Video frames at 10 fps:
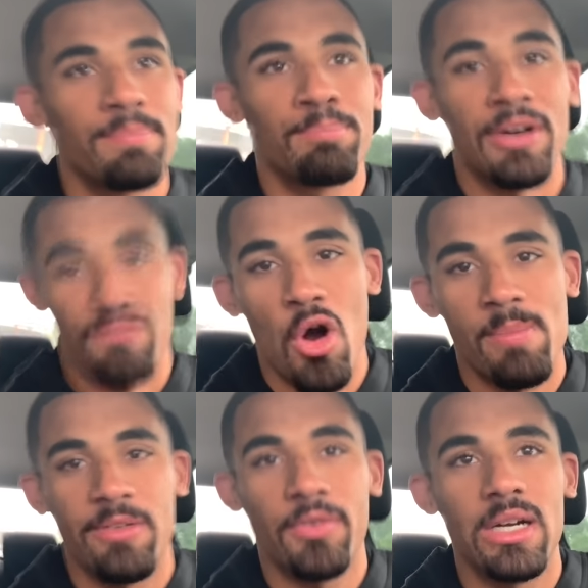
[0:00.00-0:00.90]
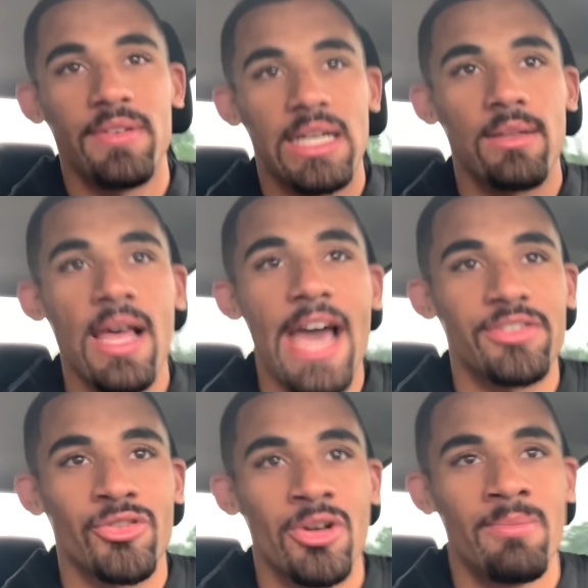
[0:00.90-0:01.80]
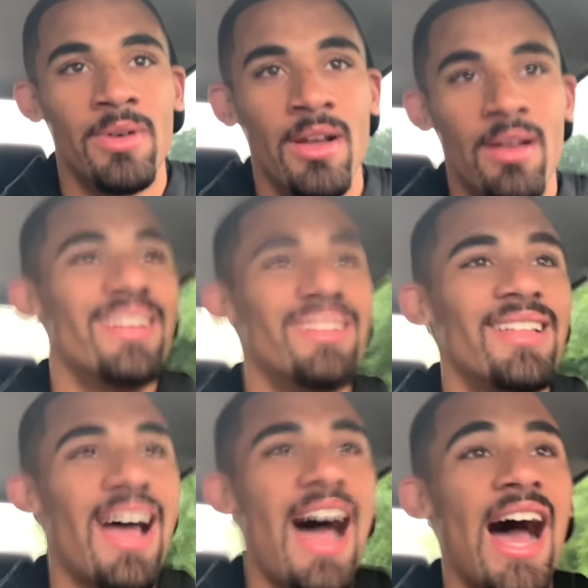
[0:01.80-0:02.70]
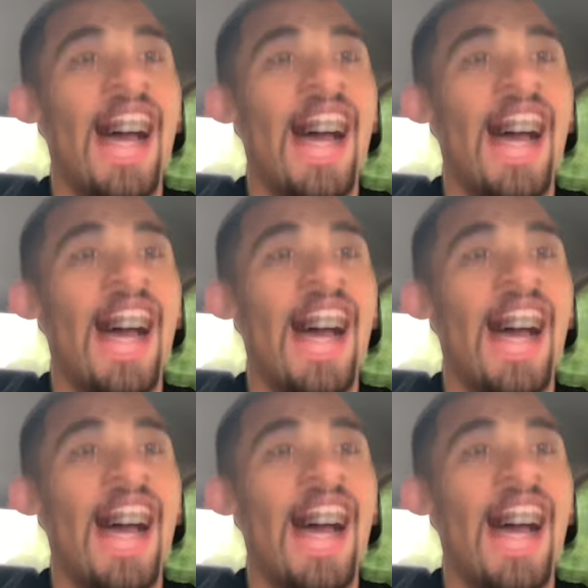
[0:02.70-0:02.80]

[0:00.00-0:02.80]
perform in front of a classroom.